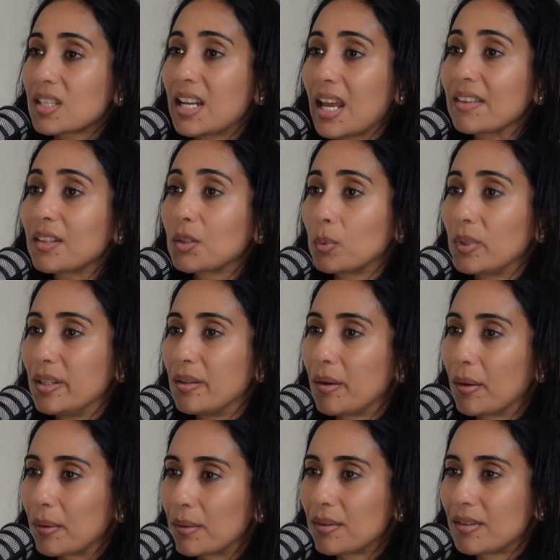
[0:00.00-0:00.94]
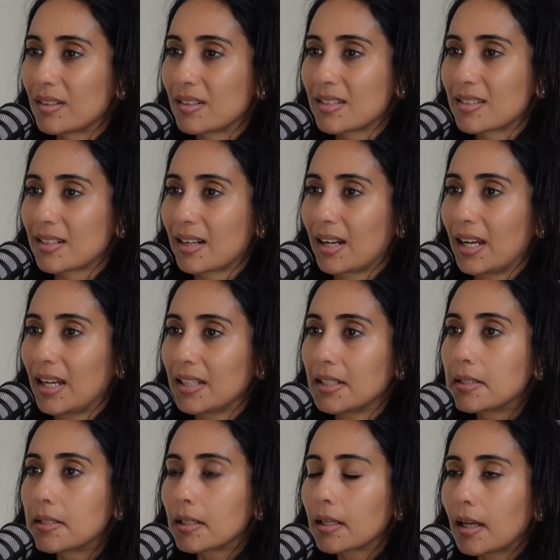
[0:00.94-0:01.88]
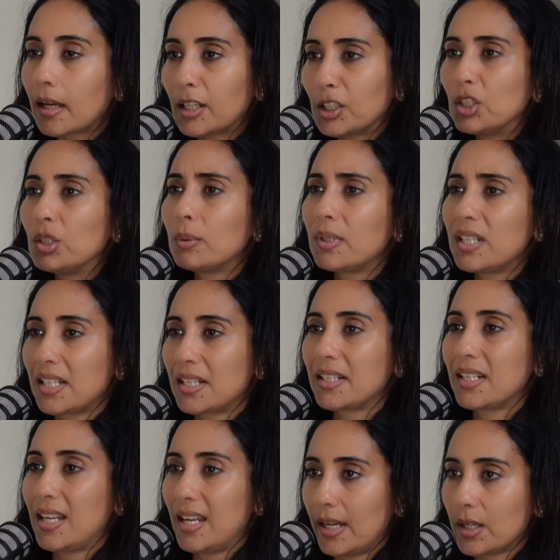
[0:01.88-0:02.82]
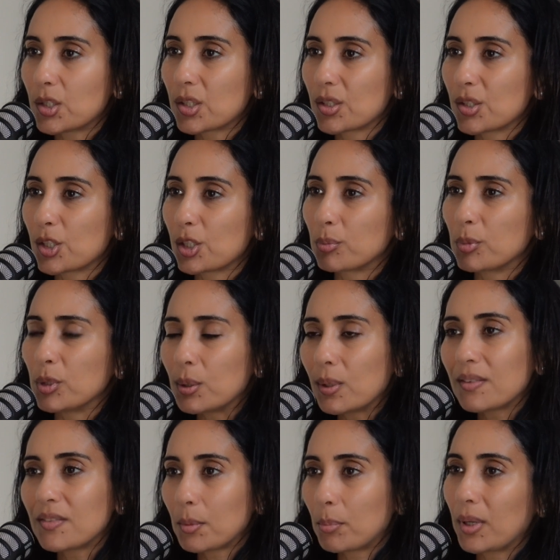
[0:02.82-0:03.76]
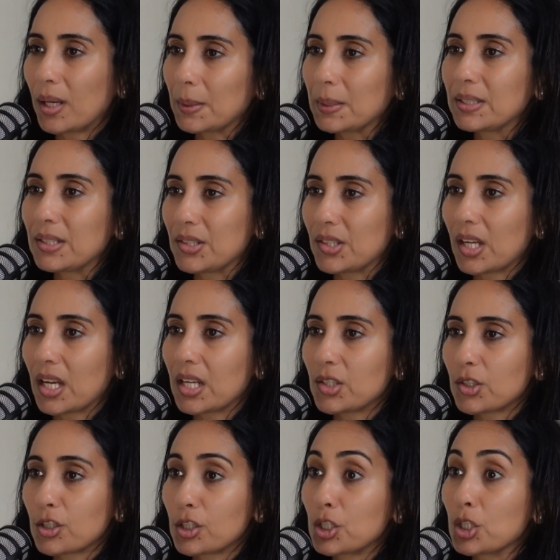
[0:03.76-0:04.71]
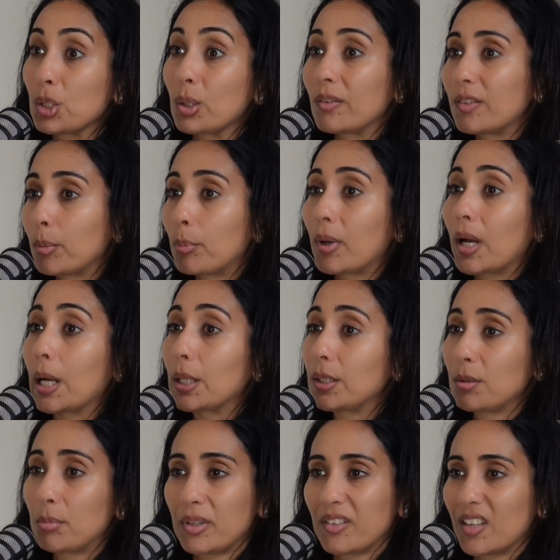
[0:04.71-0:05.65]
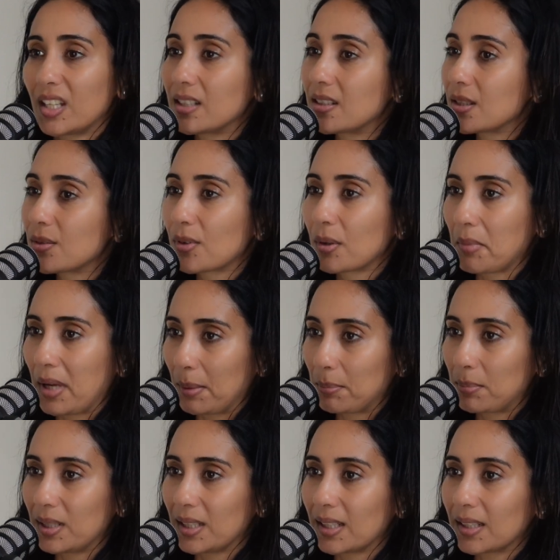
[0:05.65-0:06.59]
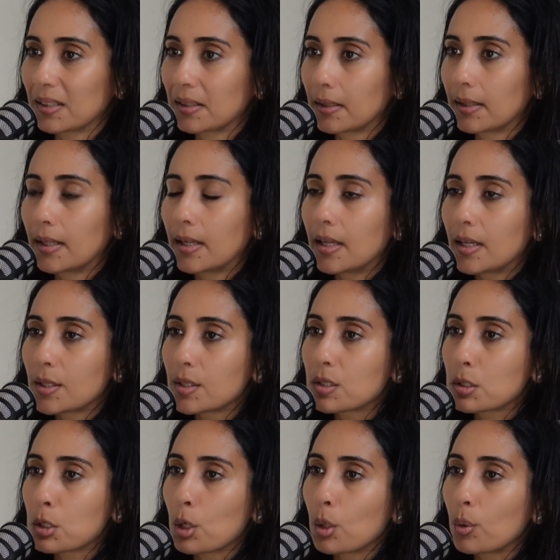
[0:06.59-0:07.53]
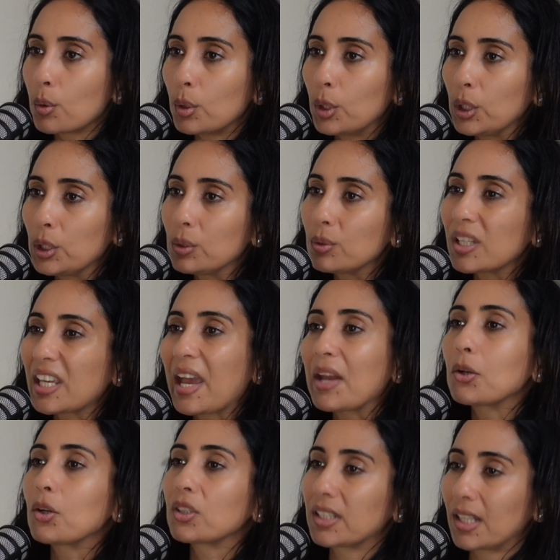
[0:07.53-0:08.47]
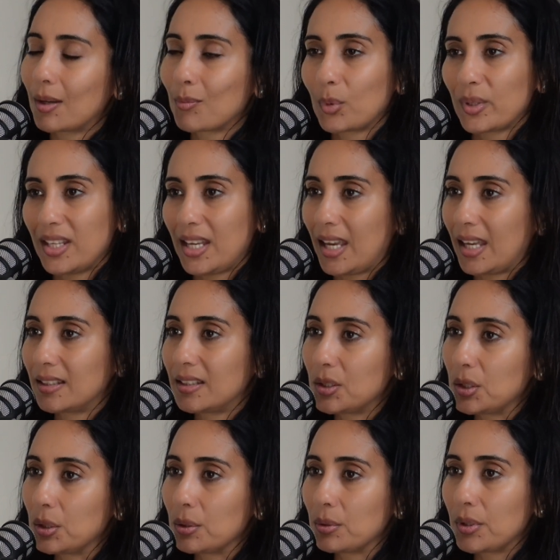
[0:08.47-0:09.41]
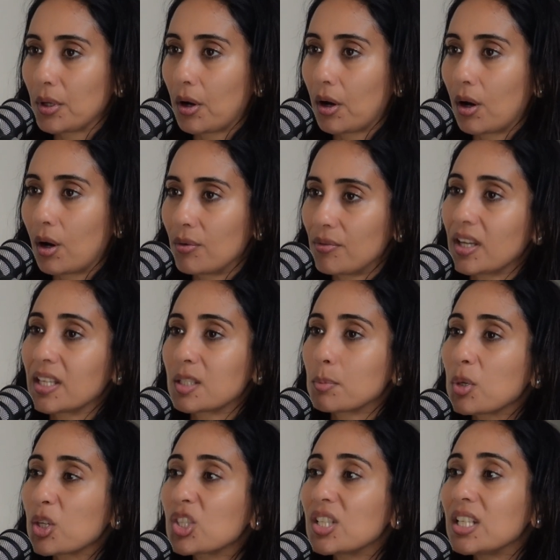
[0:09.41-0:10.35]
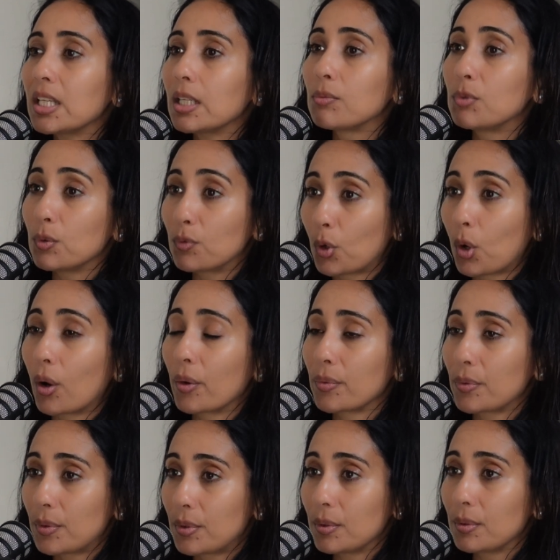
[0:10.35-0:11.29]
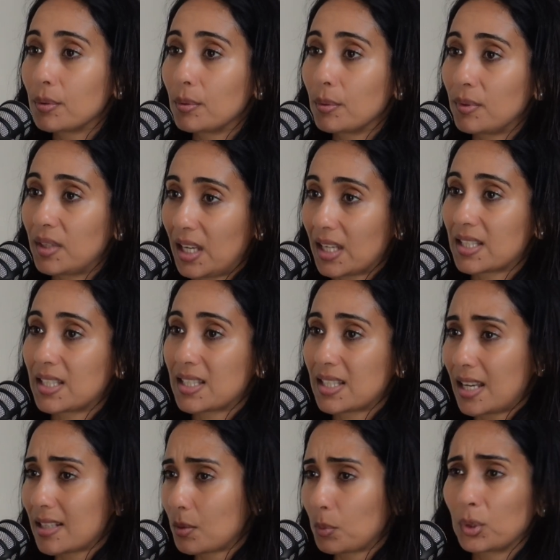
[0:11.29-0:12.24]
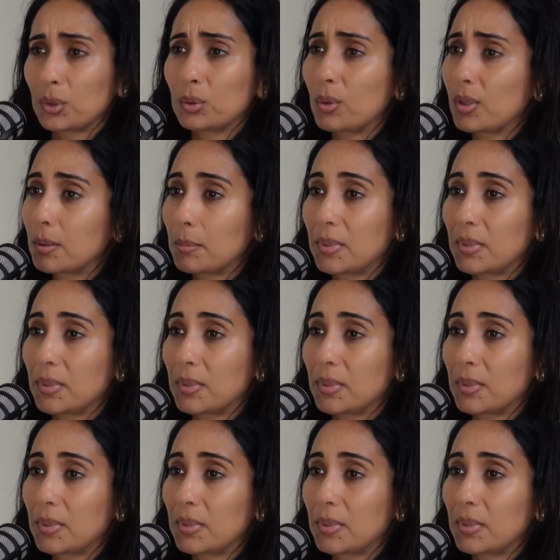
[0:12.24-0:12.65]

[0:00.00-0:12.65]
now that we know this, right, and you're in a relationship, you have the power to change this. You have the power to prevent this from happening. So you cannot come with the attitude of, especially if you've gone through the exercise, and we'll talk a